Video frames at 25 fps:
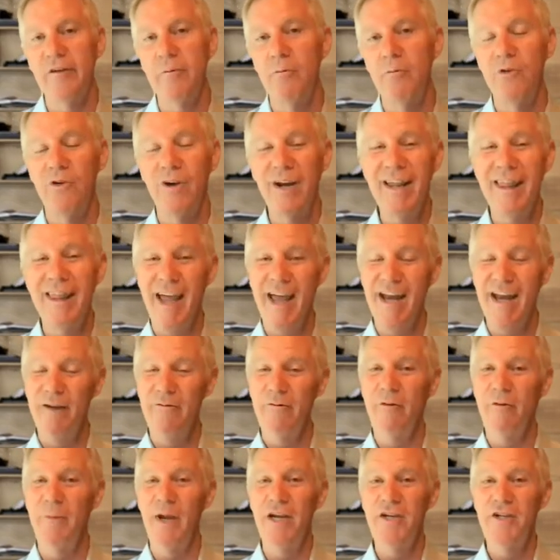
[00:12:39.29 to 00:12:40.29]
Bring that
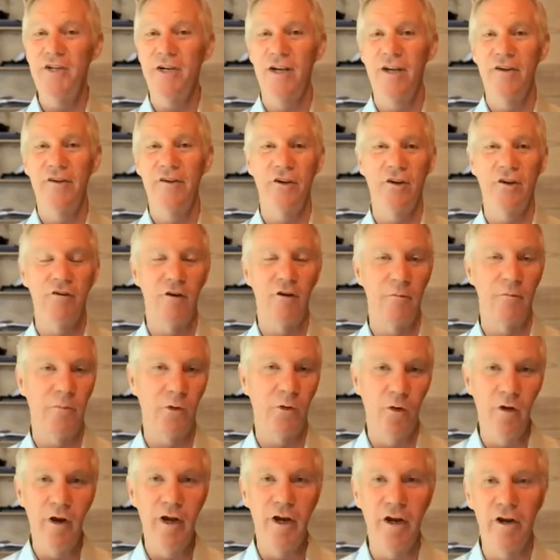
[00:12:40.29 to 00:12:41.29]
information into your
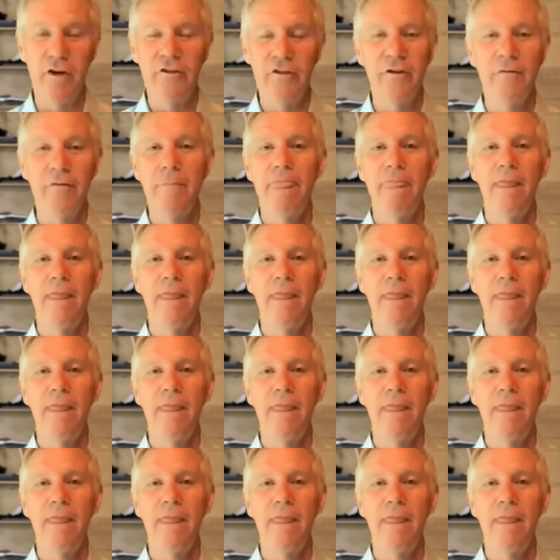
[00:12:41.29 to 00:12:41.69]
employers.